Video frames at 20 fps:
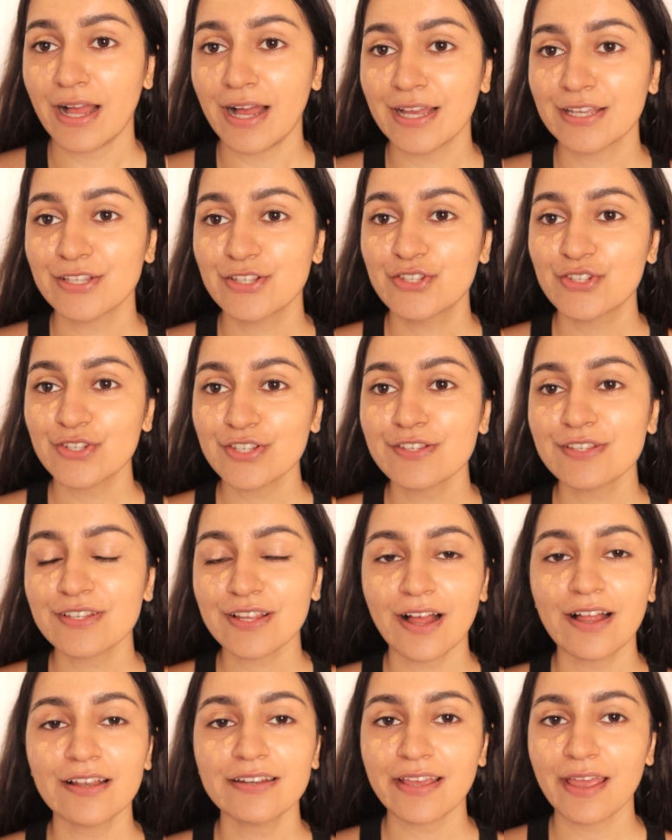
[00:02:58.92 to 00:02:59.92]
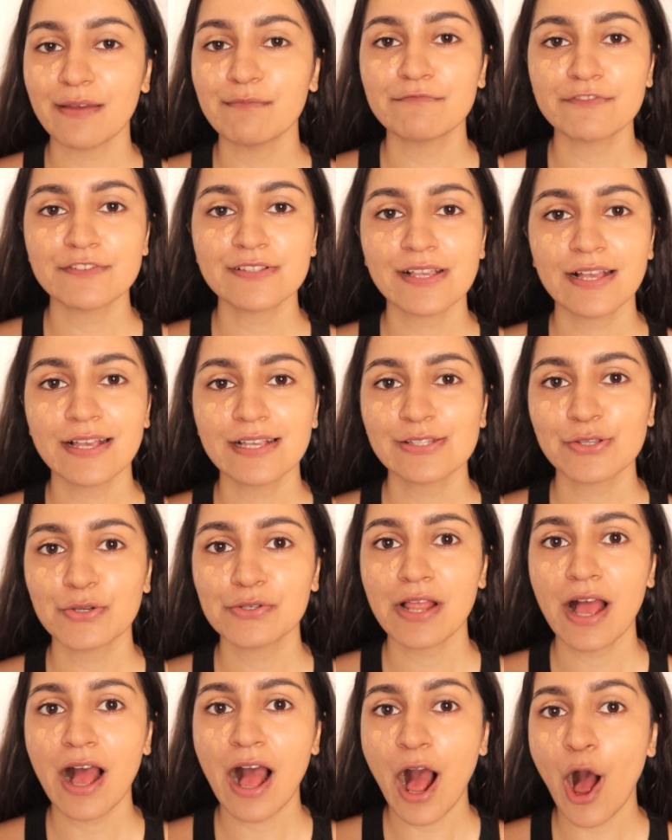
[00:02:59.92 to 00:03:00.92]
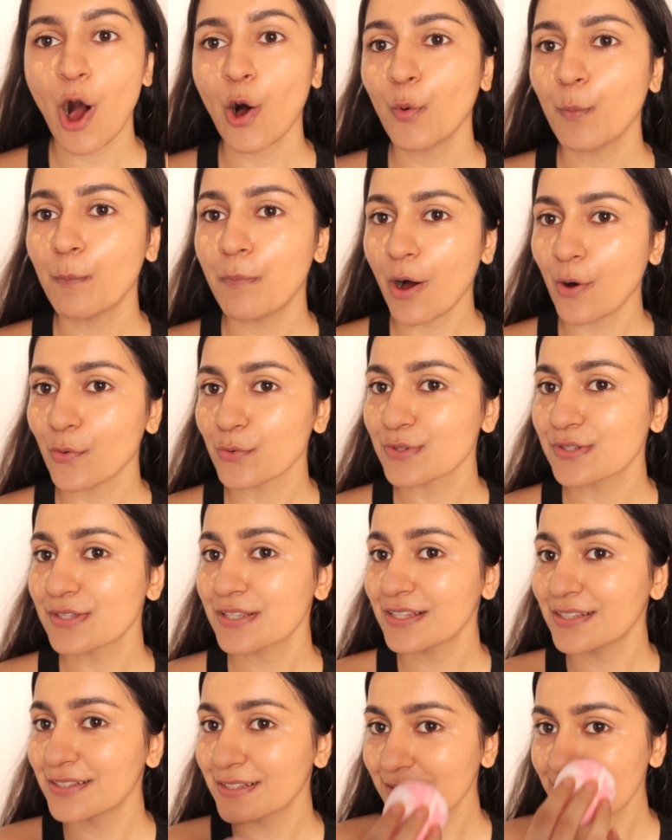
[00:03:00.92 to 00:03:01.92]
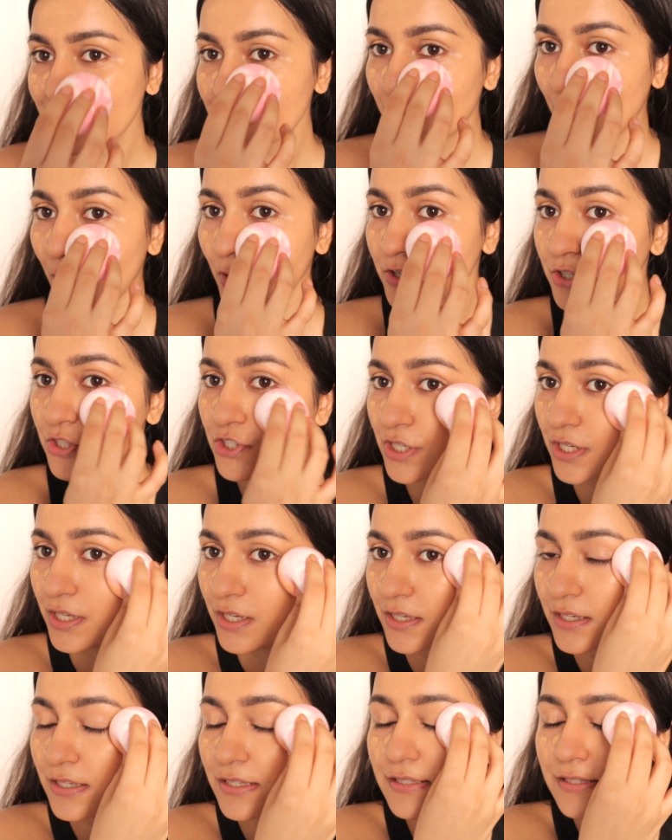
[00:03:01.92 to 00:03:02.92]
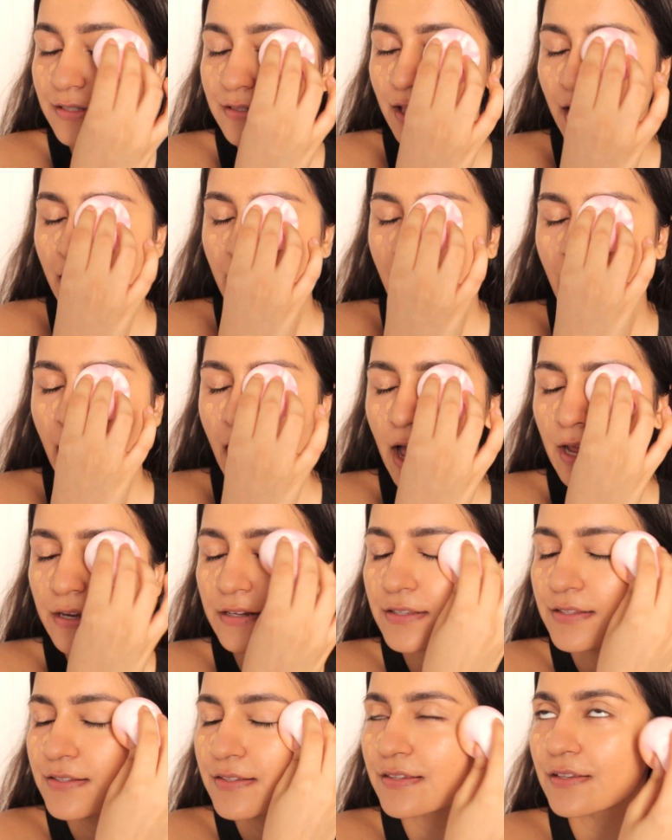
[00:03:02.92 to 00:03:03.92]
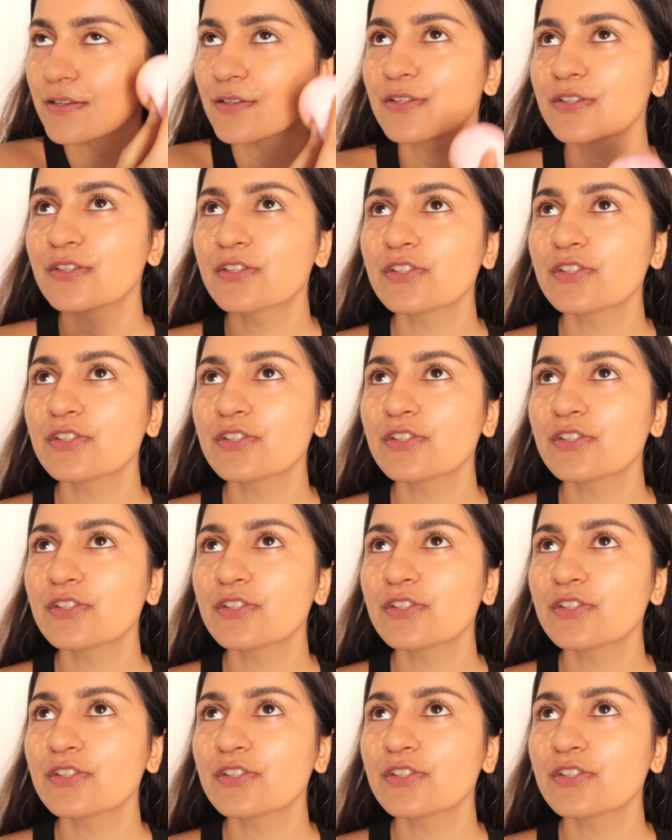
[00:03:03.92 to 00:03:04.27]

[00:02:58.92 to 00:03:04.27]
I just can't emphasize on how bouncy the sponge is, and it's